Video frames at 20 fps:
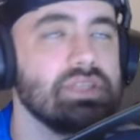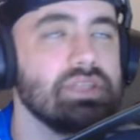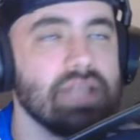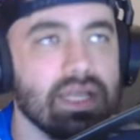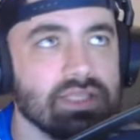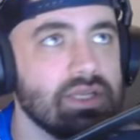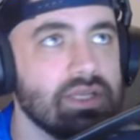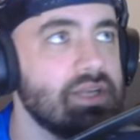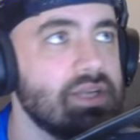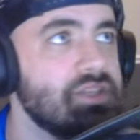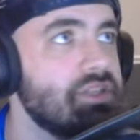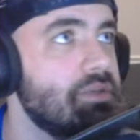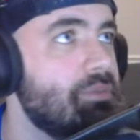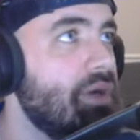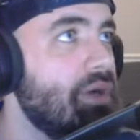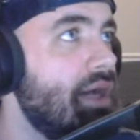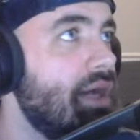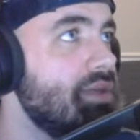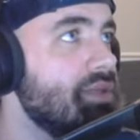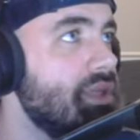That's not a
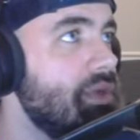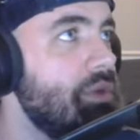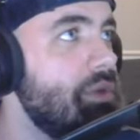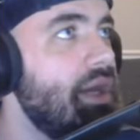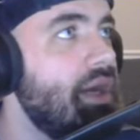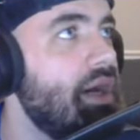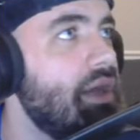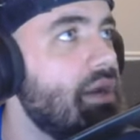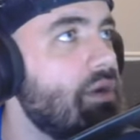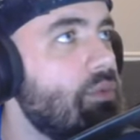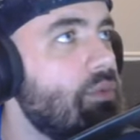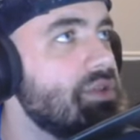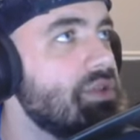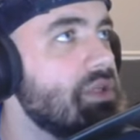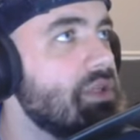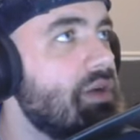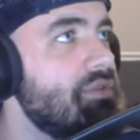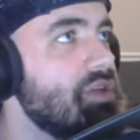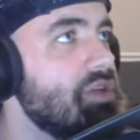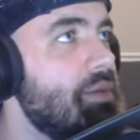surprise. I think we got
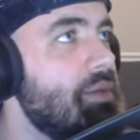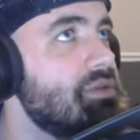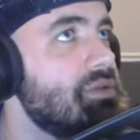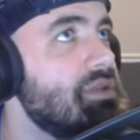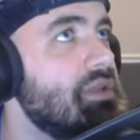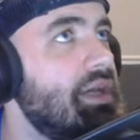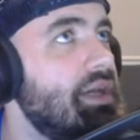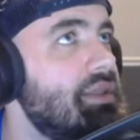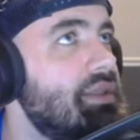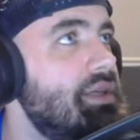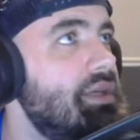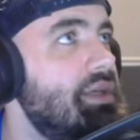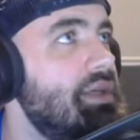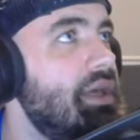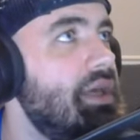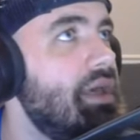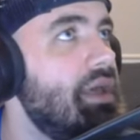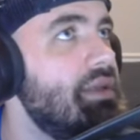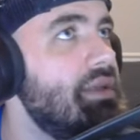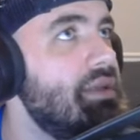ourselves up to like the
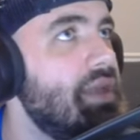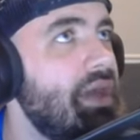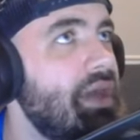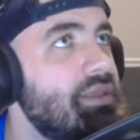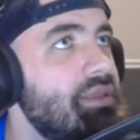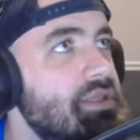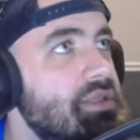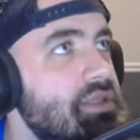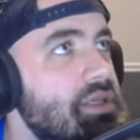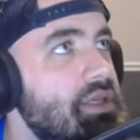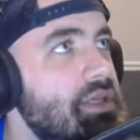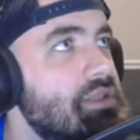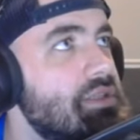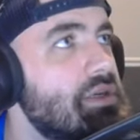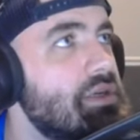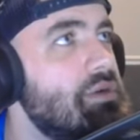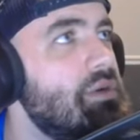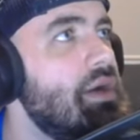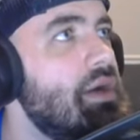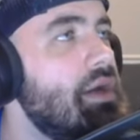9th seed,
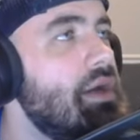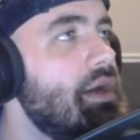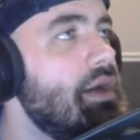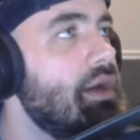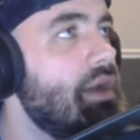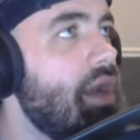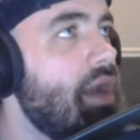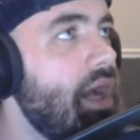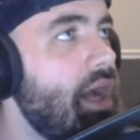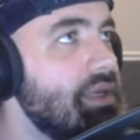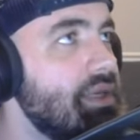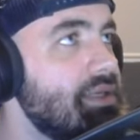so Not